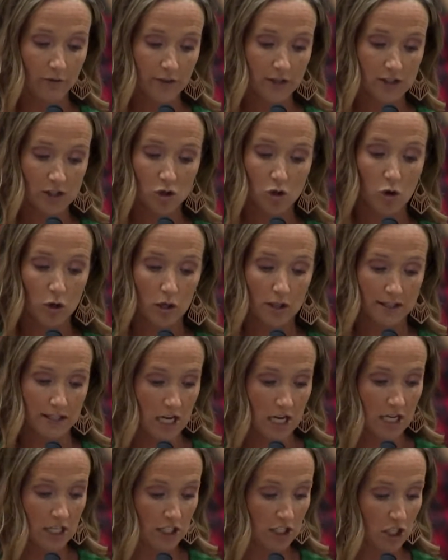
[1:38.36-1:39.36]
schools
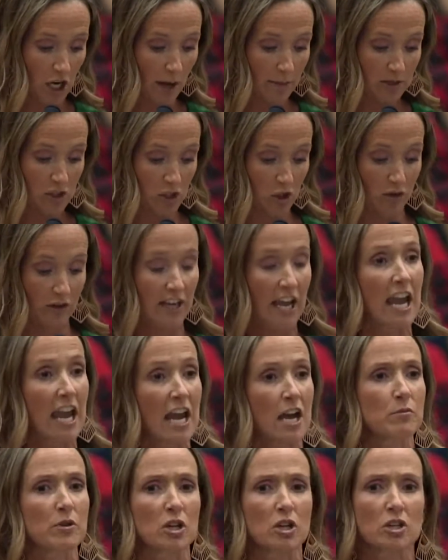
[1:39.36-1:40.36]
stopped serving
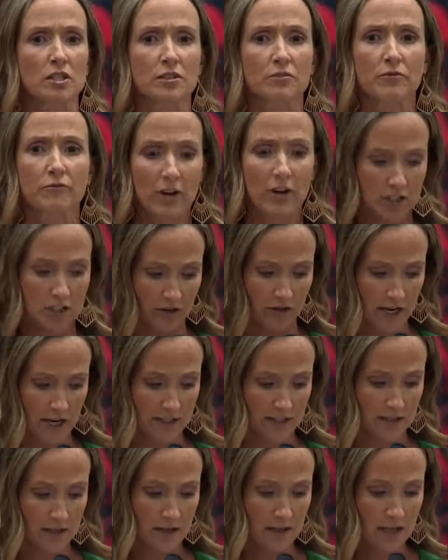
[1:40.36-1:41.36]
hamburgers and French
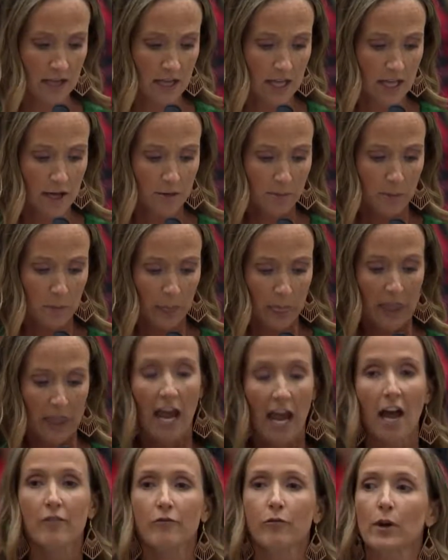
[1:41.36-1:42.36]
fries?
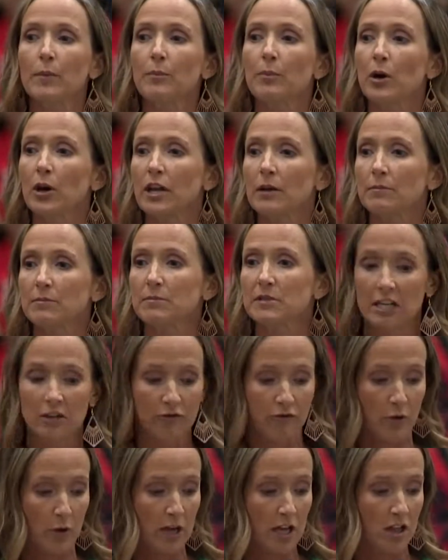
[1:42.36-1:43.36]
Have we put up
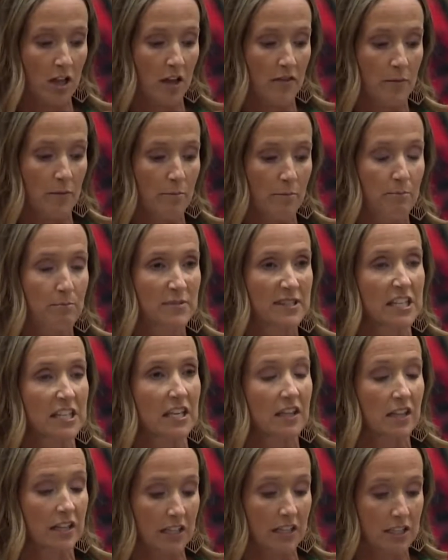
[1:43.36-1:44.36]
tinfoil on the
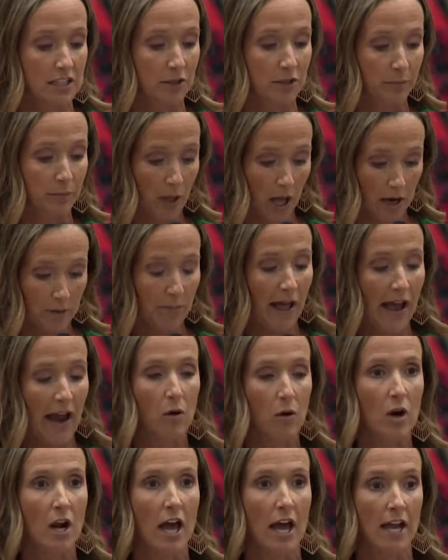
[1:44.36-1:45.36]
ceilings to block
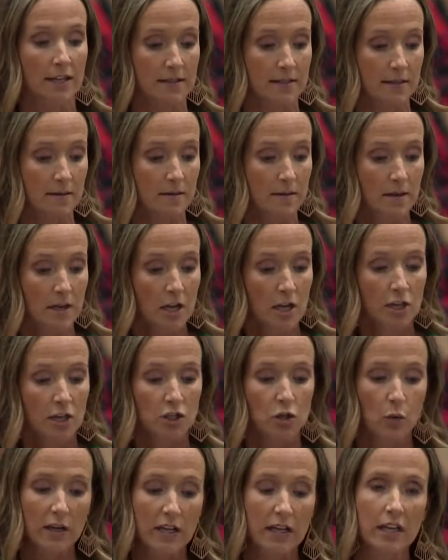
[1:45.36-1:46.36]
power lines?
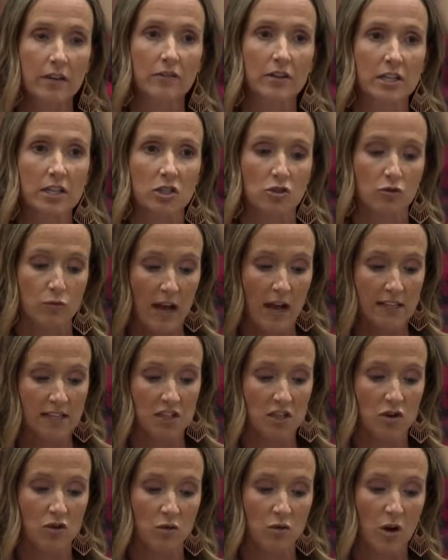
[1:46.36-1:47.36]
Do we even address
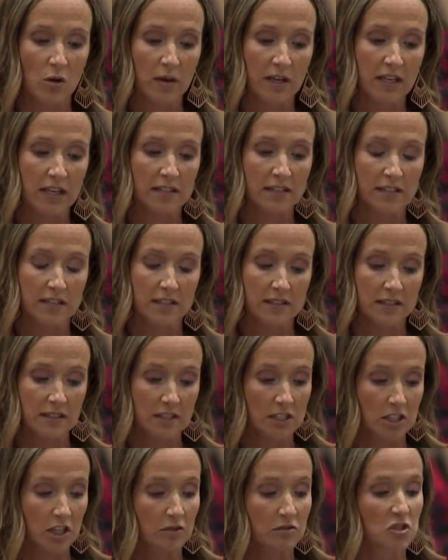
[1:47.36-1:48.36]
the growing
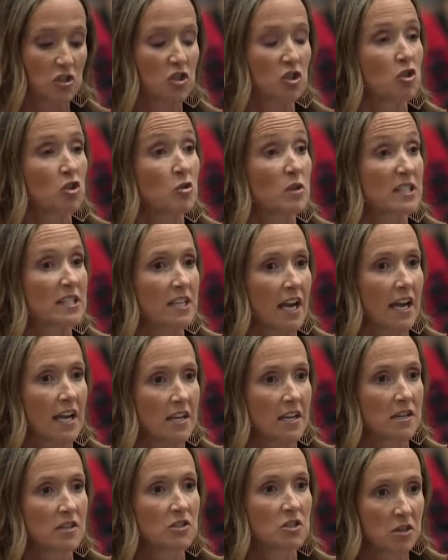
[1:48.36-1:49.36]
incidences of
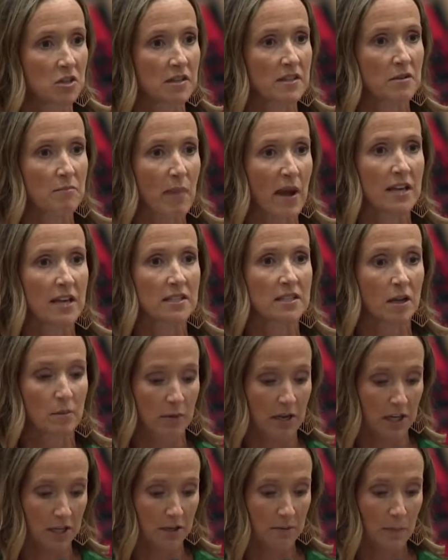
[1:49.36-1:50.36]
suicide during the
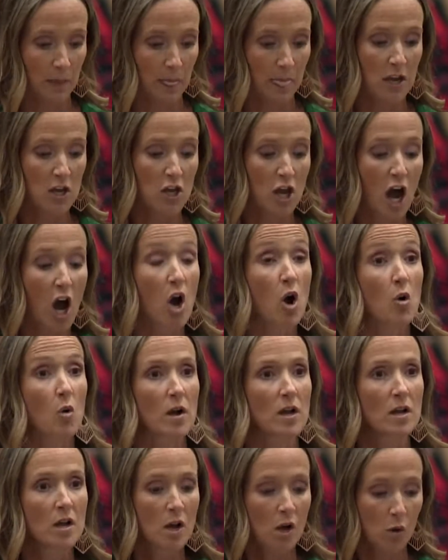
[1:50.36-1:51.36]
pandemic? No,
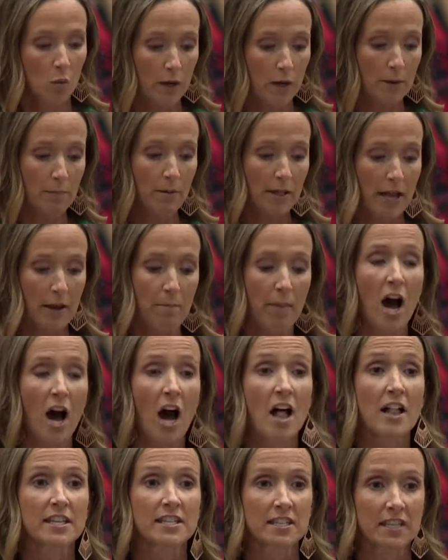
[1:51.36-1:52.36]
we play
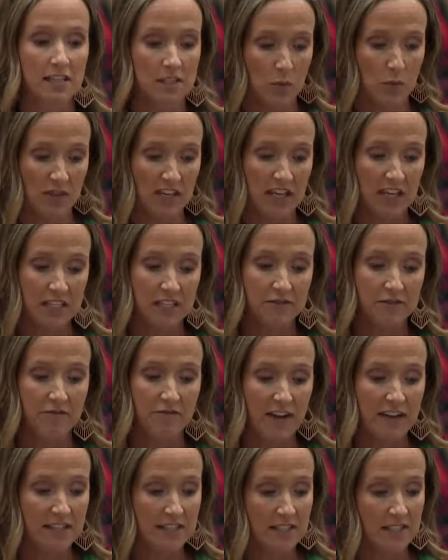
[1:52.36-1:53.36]
politics with kids'
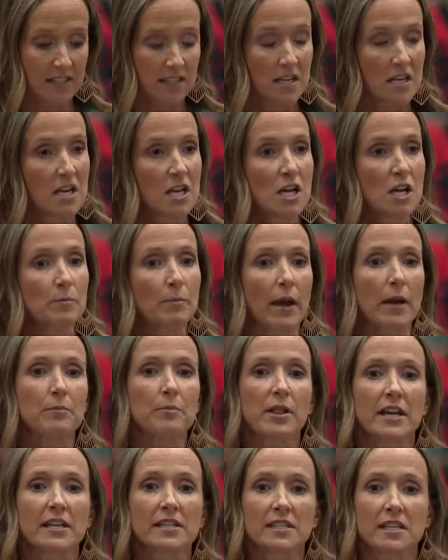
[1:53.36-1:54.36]
faces by
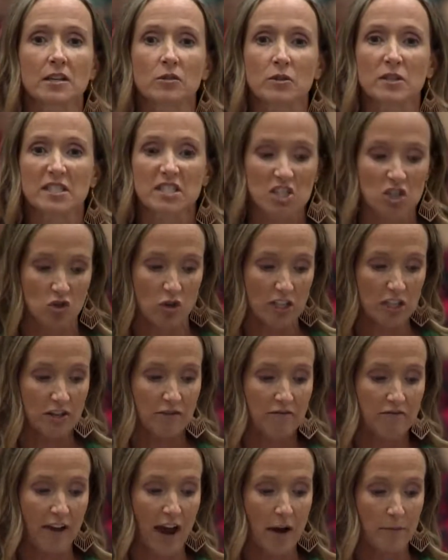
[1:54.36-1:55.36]
placing restrictive
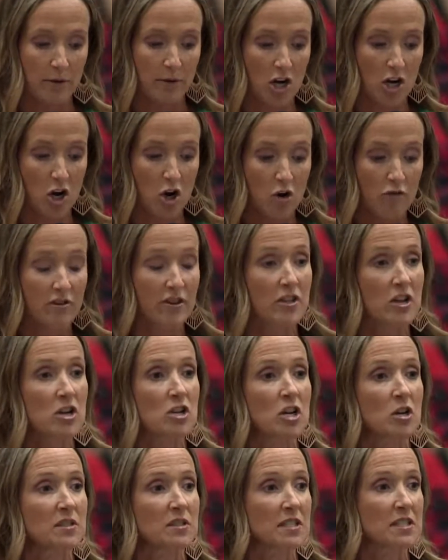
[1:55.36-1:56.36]
fabric over their
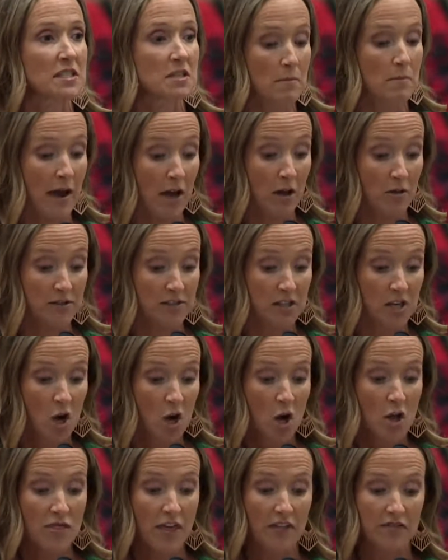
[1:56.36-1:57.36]
noses and mouths
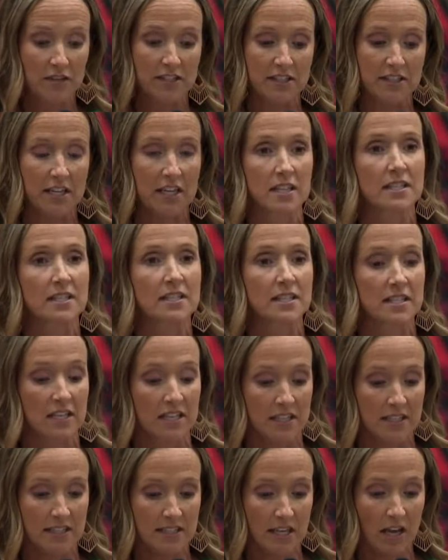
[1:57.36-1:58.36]
that the CDC
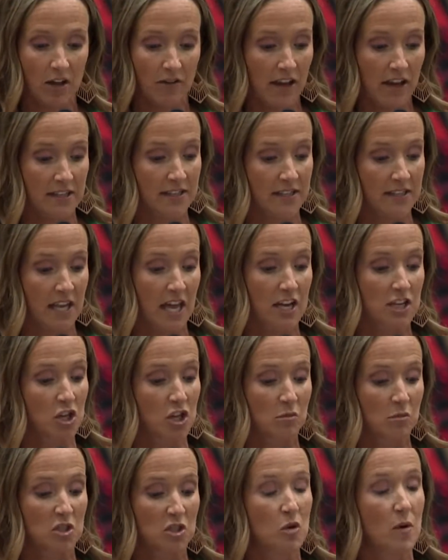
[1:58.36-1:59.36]
itself has said
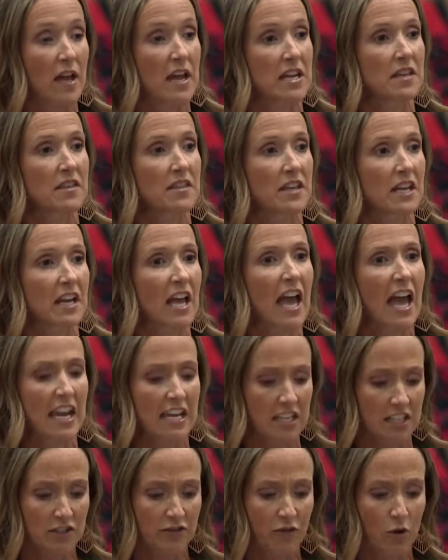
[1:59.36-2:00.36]
don't do anything,
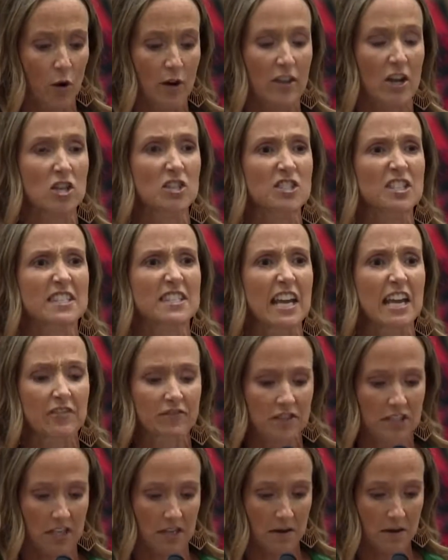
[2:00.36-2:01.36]
and it's for their
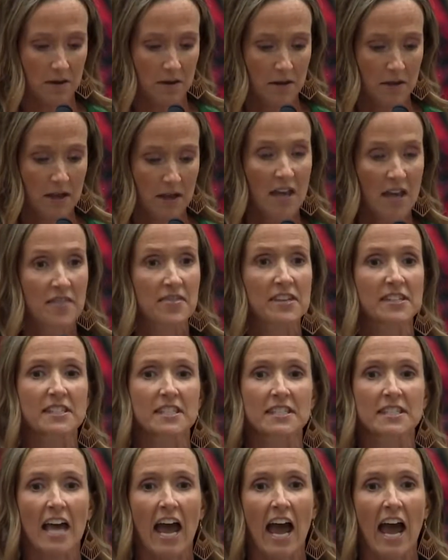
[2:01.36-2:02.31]
safety. This is